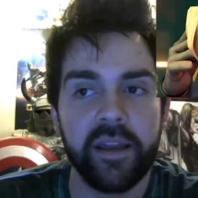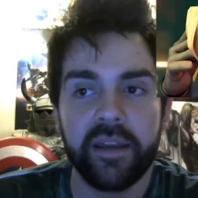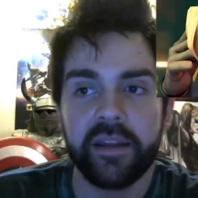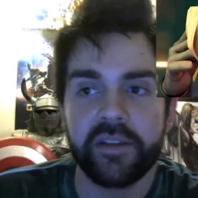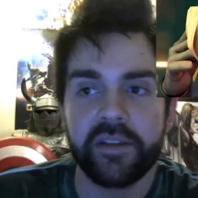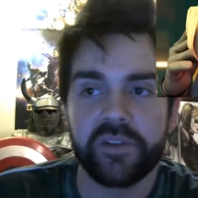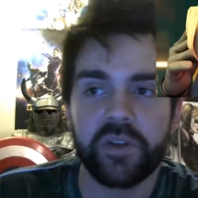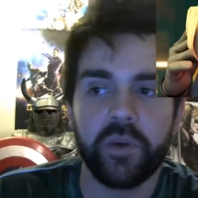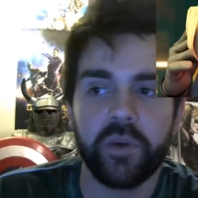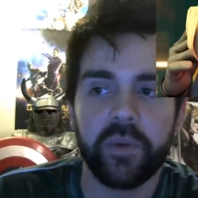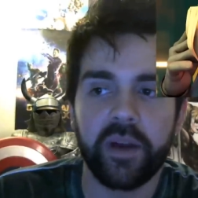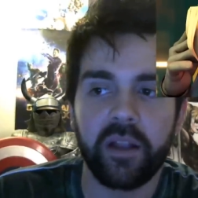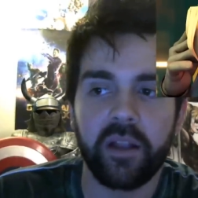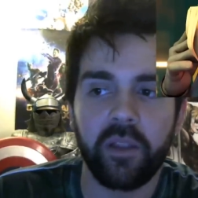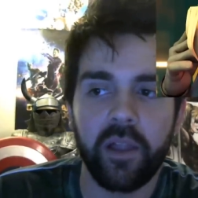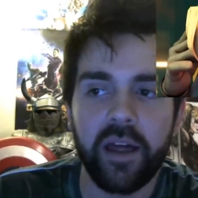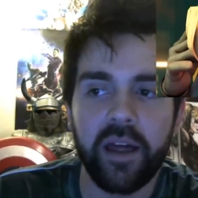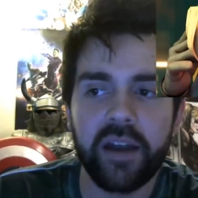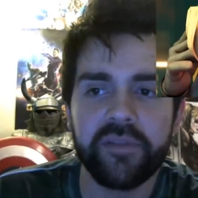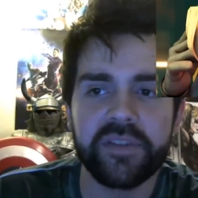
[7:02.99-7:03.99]
So, a
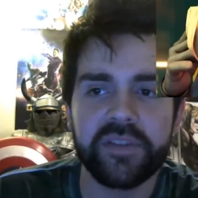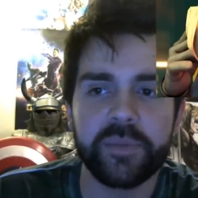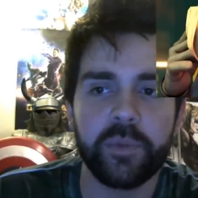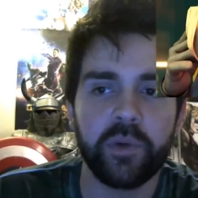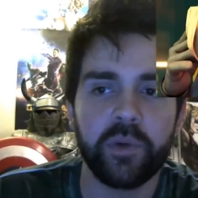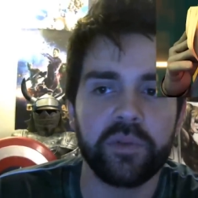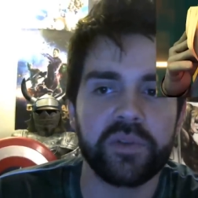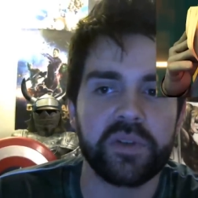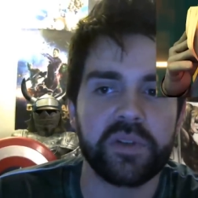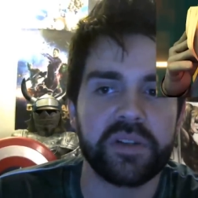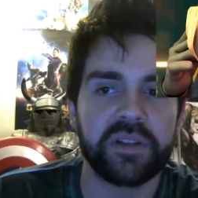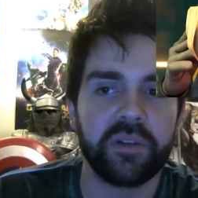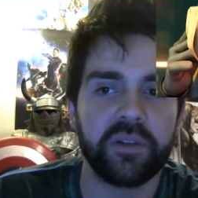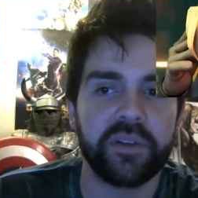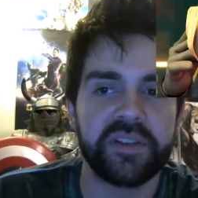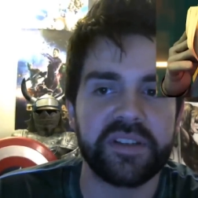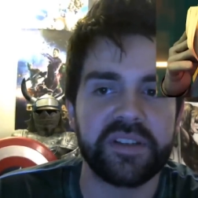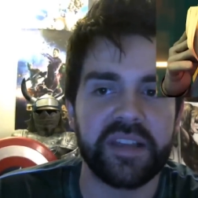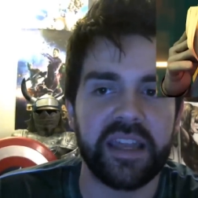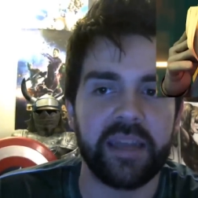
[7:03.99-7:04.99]
lot of his moves are still
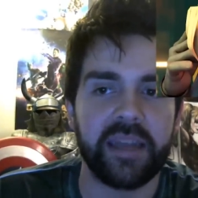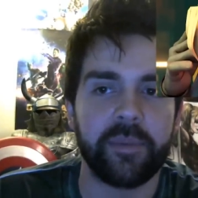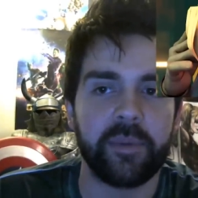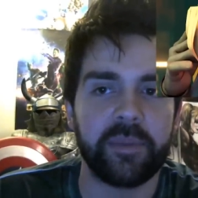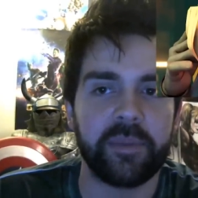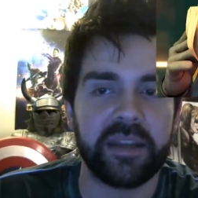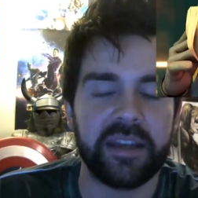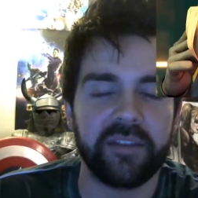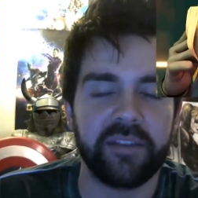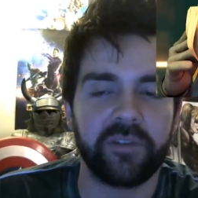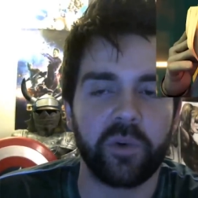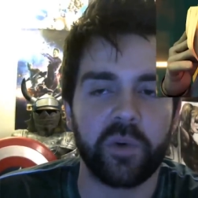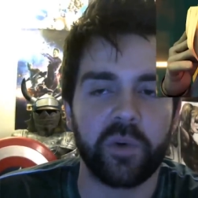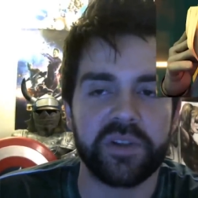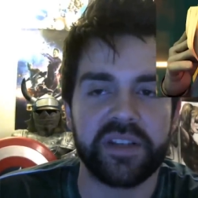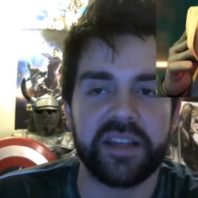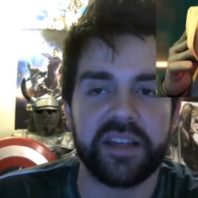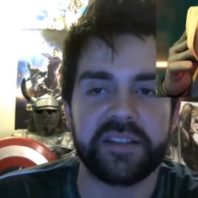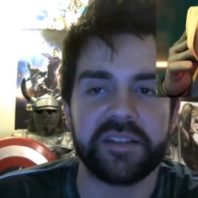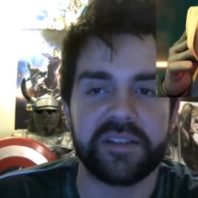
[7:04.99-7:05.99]
the same. I mean, he, of course,
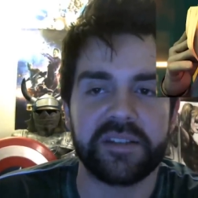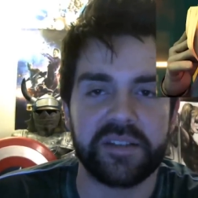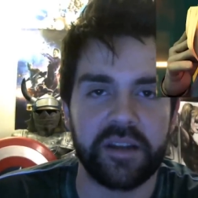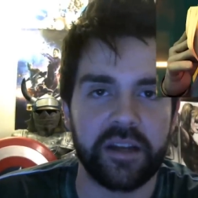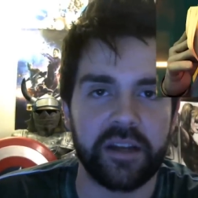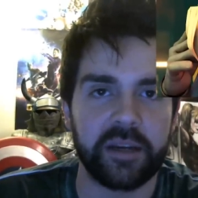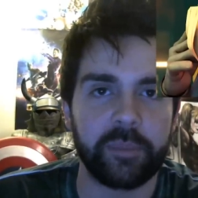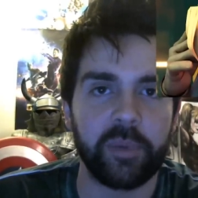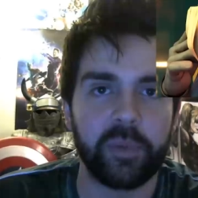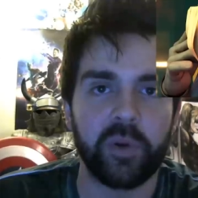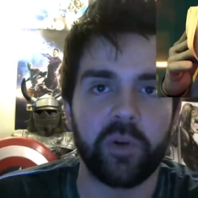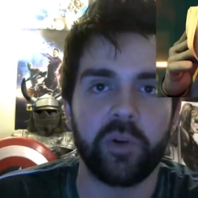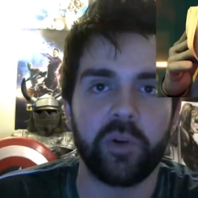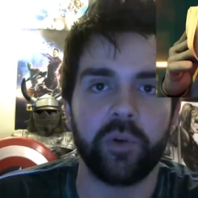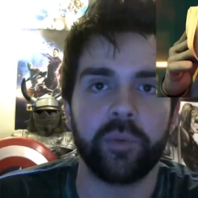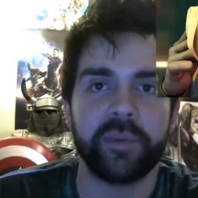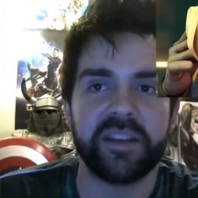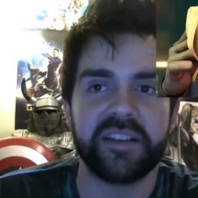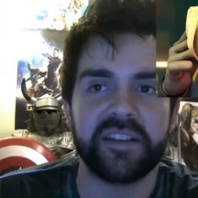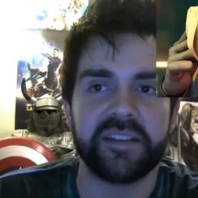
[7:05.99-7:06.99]
has his sonic
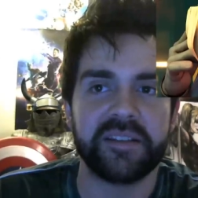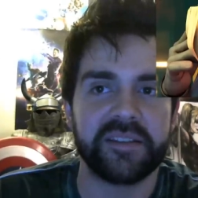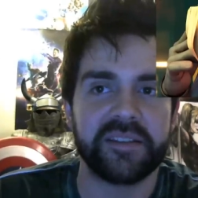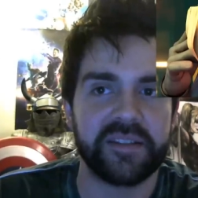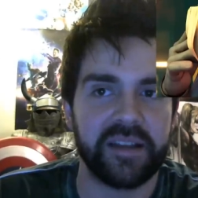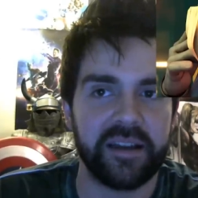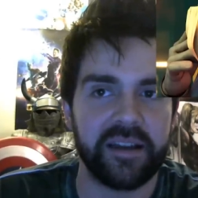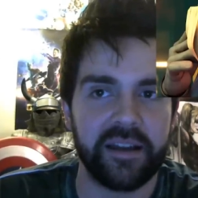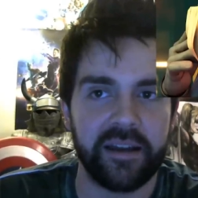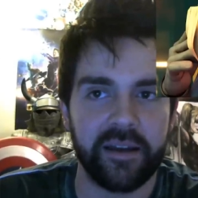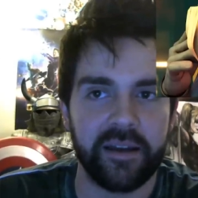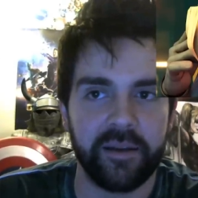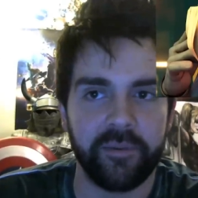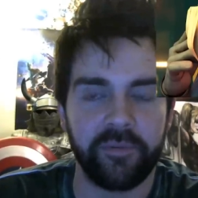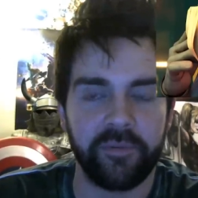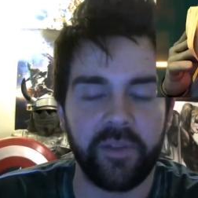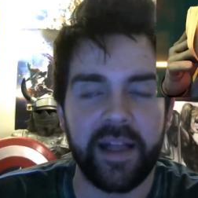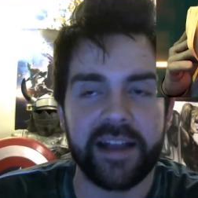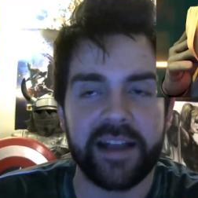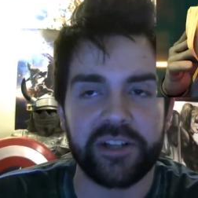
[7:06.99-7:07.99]
boom, his uh,
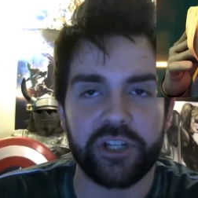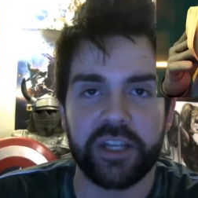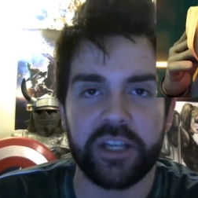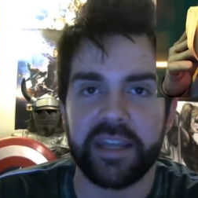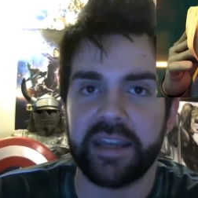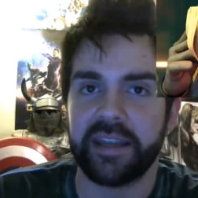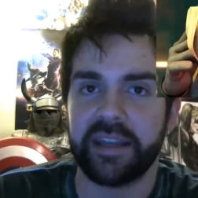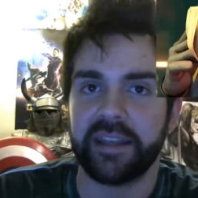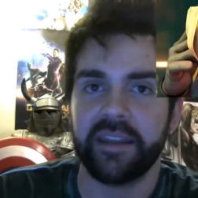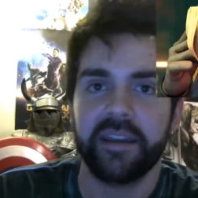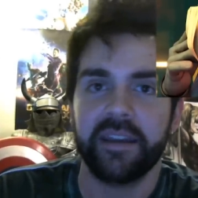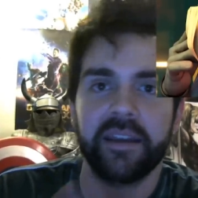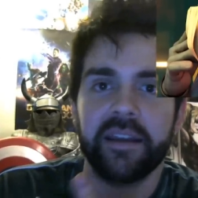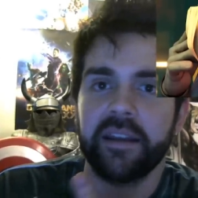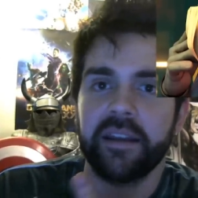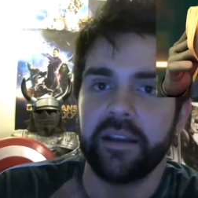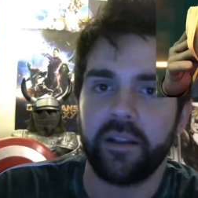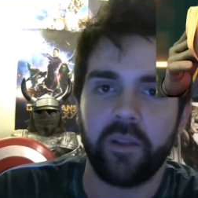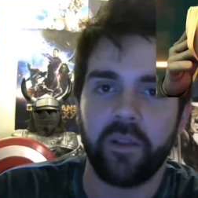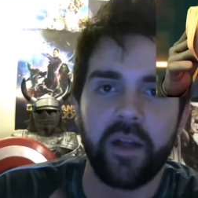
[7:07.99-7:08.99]
flash kick,
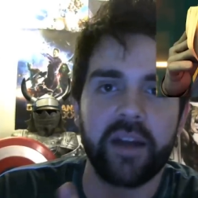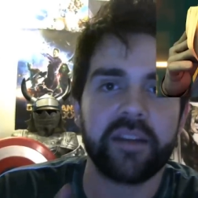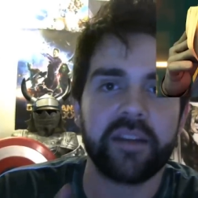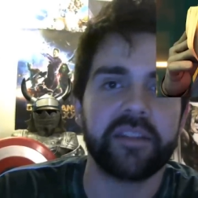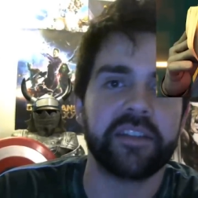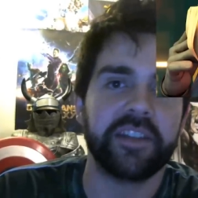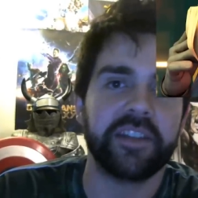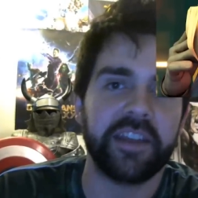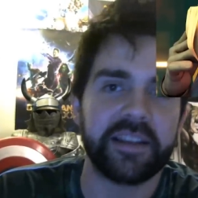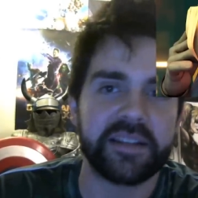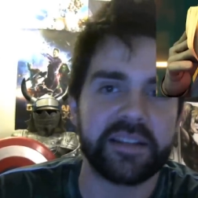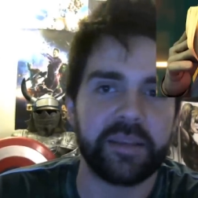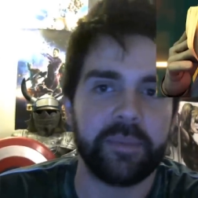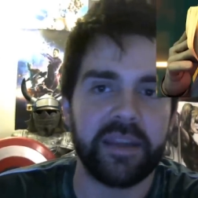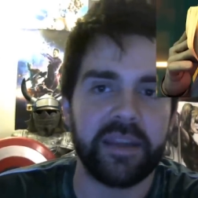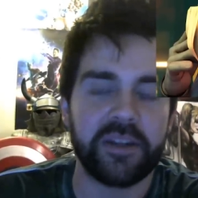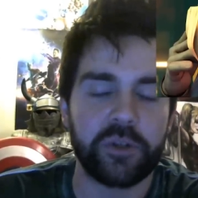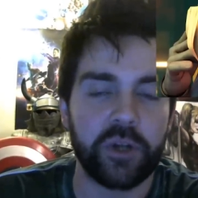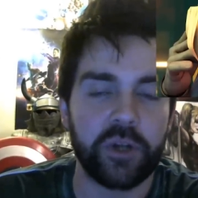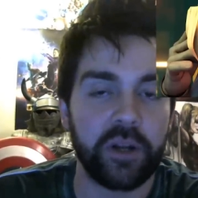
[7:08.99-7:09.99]
a lot of the things that
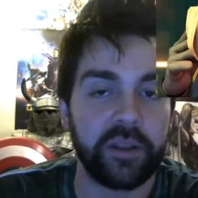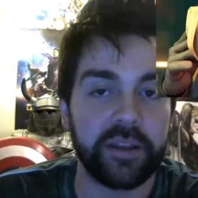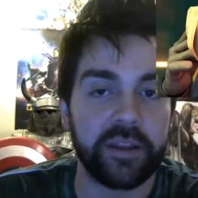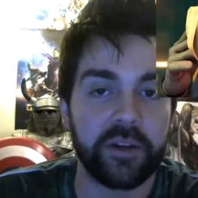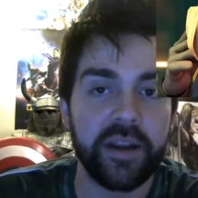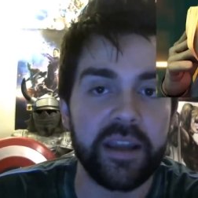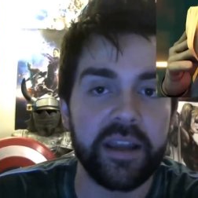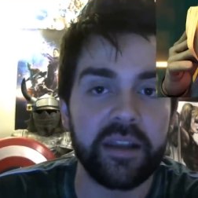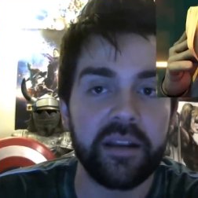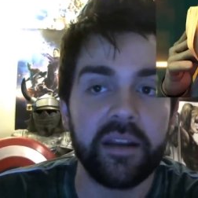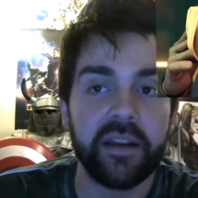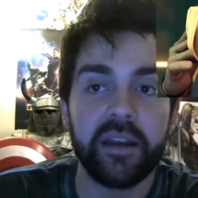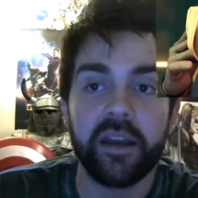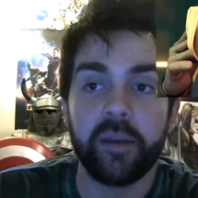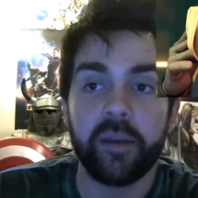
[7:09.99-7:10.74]
made Charlie great.